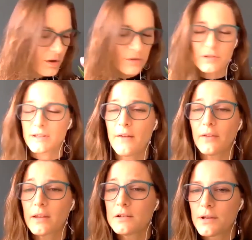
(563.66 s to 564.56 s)
just
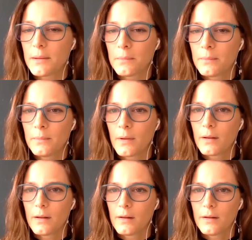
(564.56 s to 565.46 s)
having a gym,
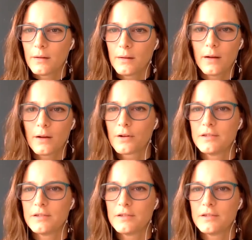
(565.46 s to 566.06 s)
a